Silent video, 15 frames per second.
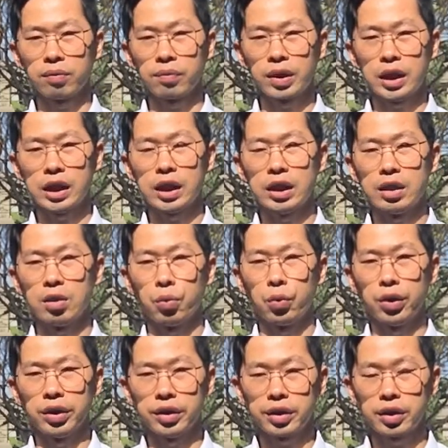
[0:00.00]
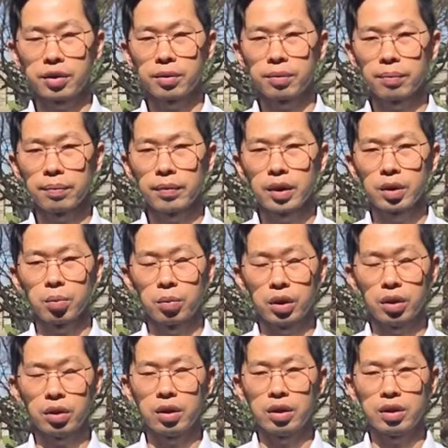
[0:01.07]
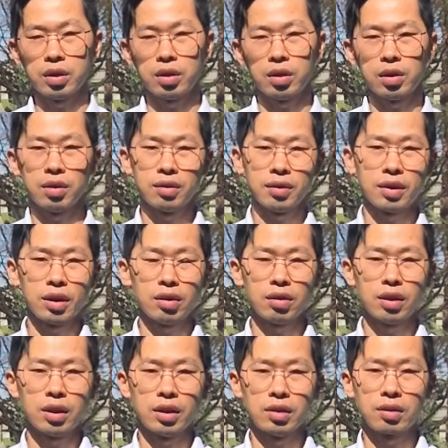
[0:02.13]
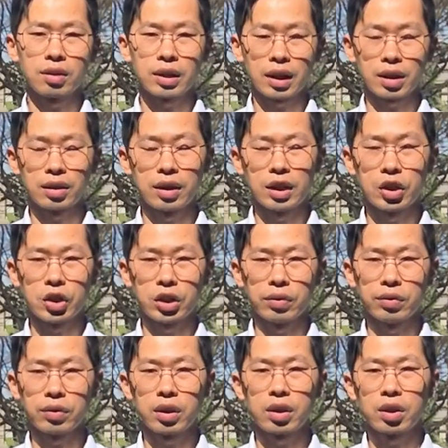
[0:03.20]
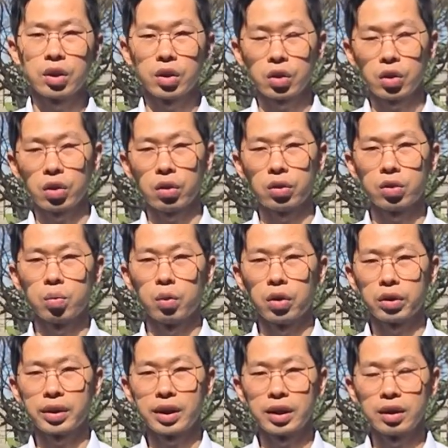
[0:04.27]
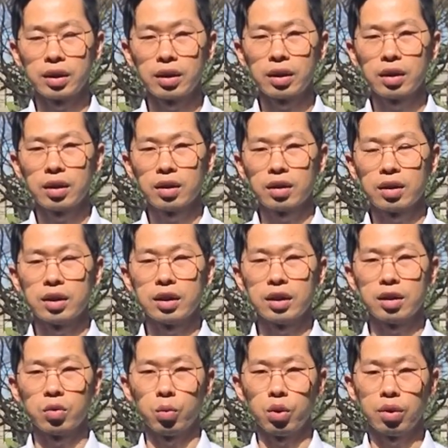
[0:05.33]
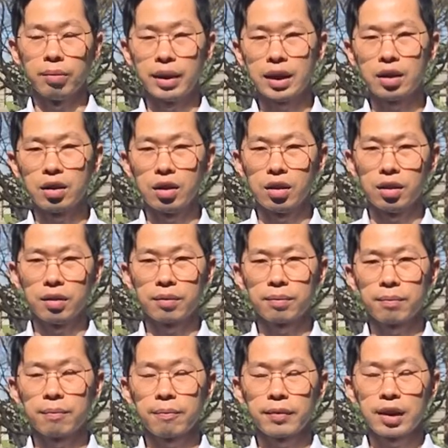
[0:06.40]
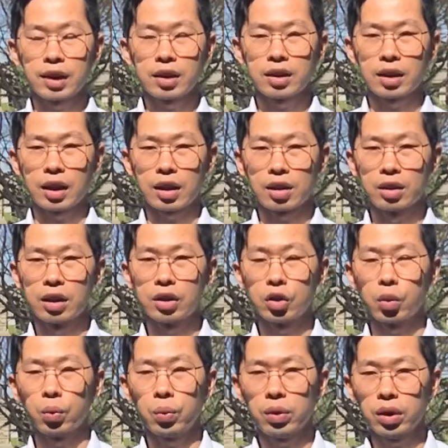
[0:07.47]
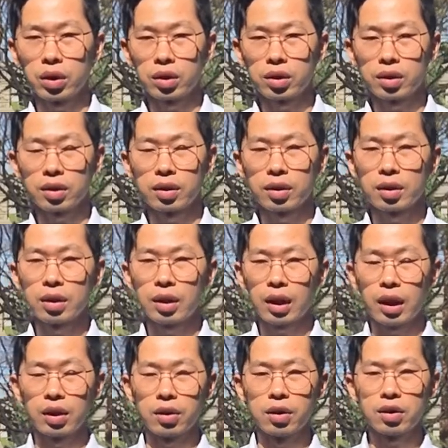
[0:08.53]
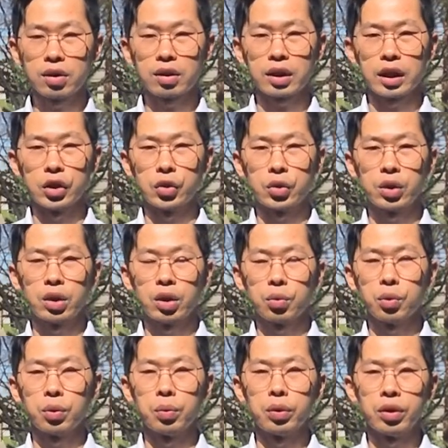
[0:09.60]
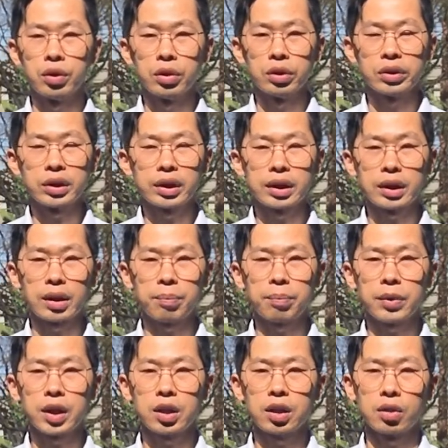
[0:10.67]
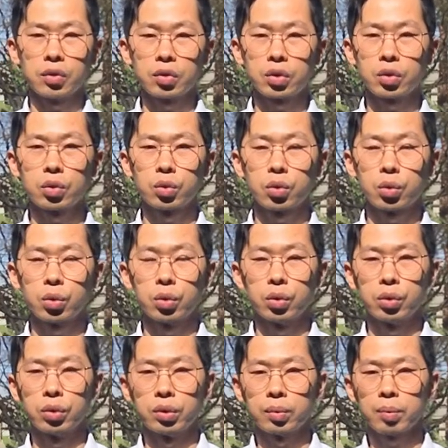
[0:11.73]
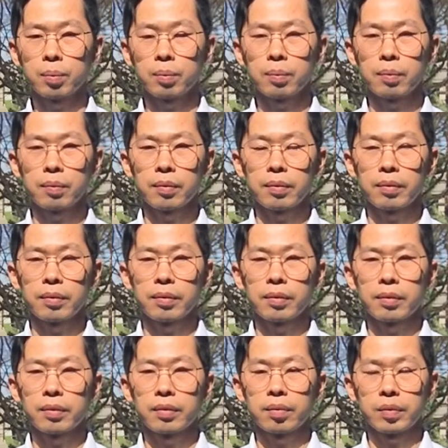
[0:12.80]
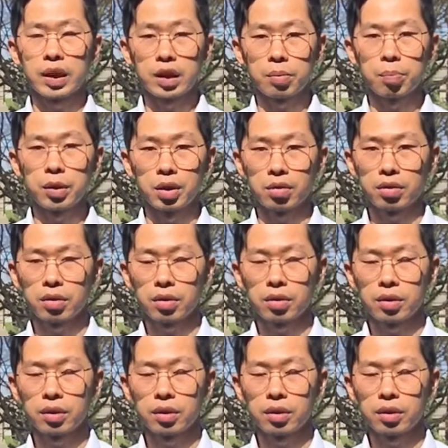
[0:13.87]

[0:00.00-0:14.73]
the heat worse, because something stagnation, it causes more heat. The heat will make the stagnation worse. At this stage, we will use some herbs to disperse,